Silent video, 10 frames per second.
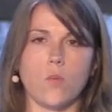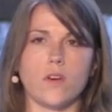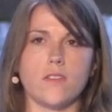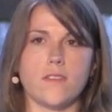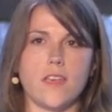
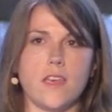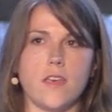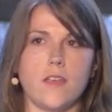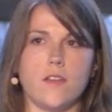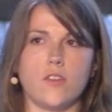was
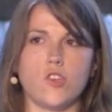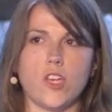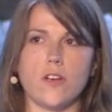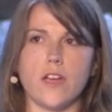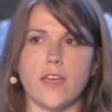in
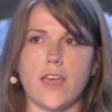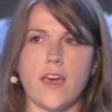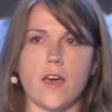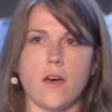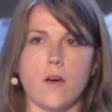sharing
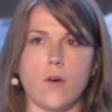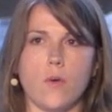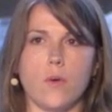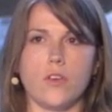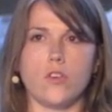
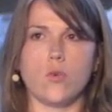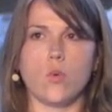how